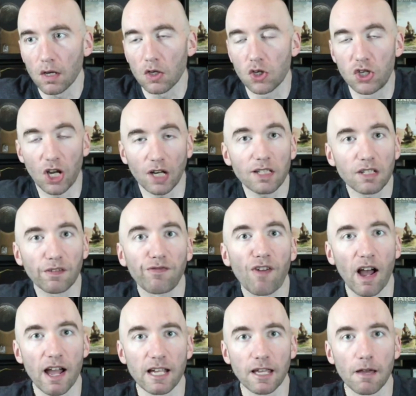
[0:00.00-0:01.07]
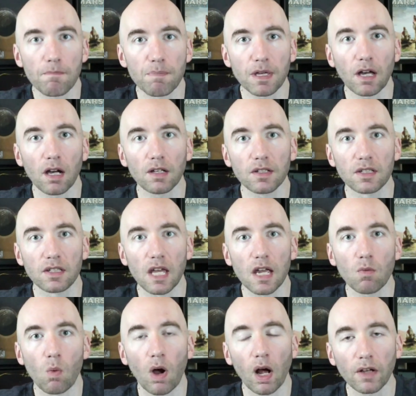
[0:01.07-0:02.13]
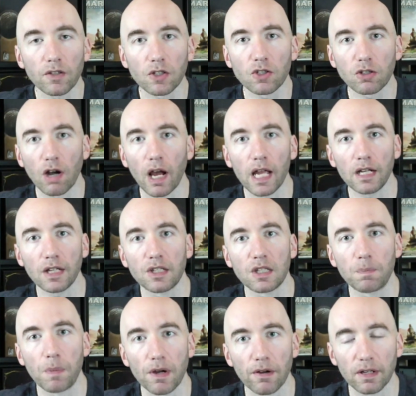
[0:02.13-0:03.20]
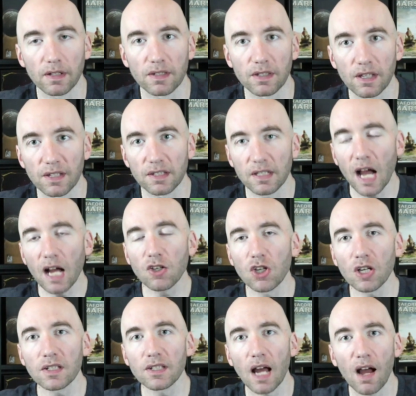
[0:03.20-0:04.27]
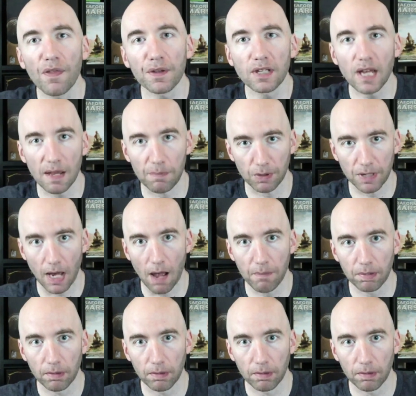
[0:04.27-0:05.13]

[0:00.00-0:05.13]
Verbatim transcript: justifying it because they want to try and experience this, not just on the tabletop,